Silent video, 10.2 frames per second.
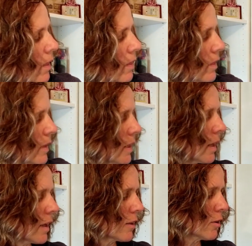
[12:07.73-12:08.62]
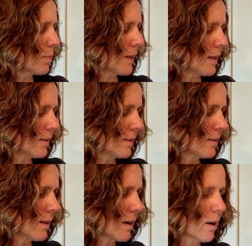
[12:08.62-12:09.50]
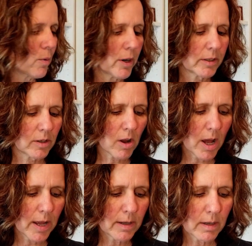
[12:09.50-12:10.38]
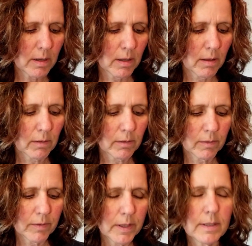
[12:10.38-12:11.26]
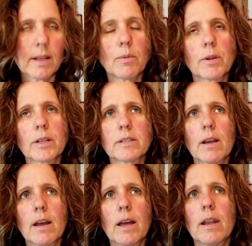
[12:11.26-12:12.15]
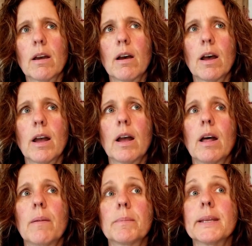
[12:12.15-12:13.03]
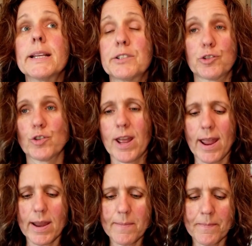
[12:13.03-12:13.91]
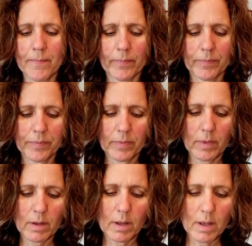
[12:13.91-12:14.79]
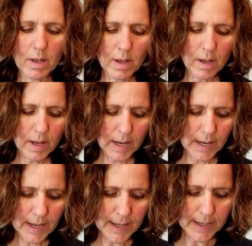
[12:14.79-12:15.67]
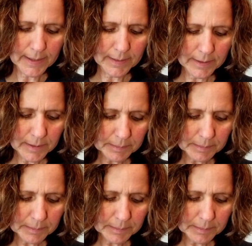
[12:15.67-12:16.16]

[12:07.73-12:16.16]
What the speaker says: The other piece that I worked on, this I worked on yesterday, and